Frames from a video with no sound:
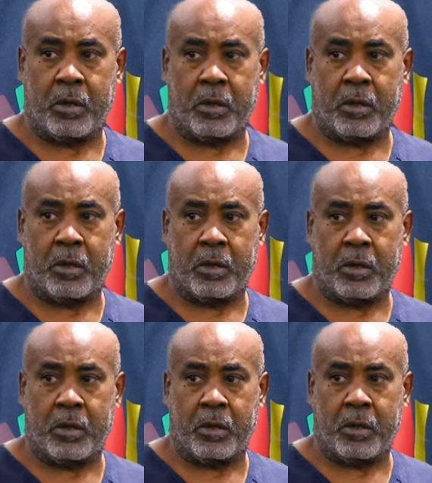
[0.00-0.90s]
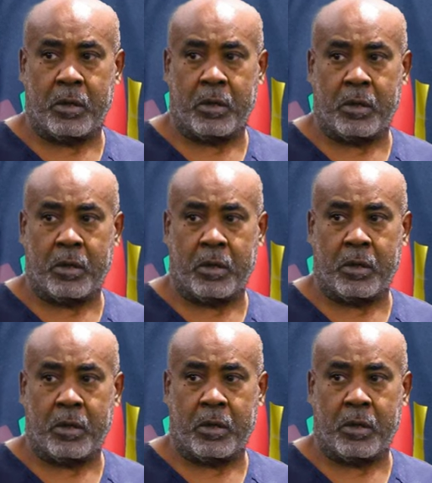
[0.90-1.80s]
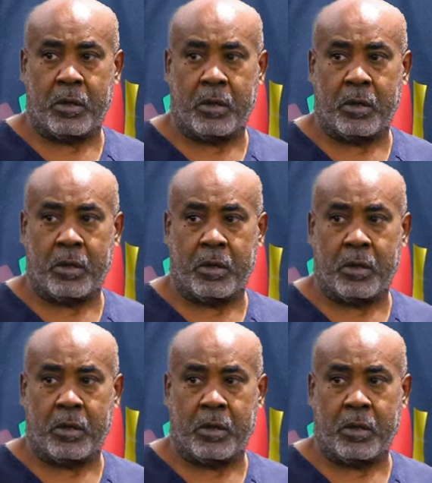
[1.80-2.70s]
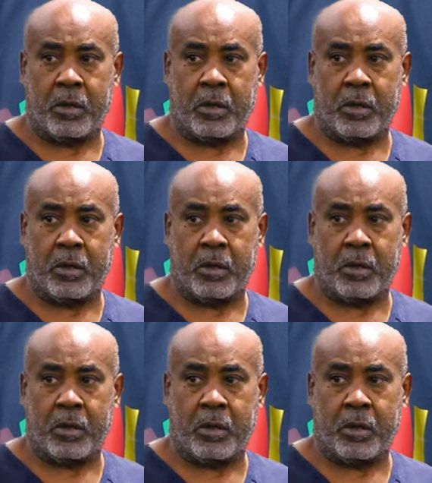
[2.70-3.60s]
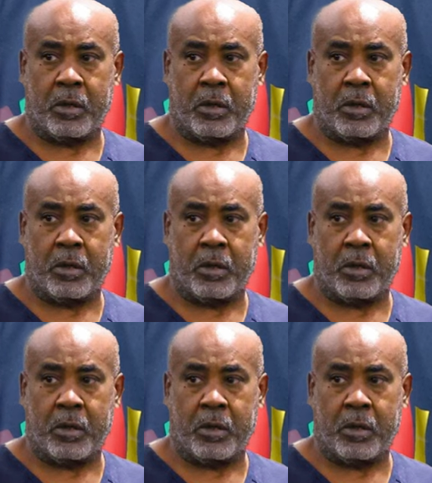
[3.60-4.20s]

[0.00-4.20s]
(not speaking)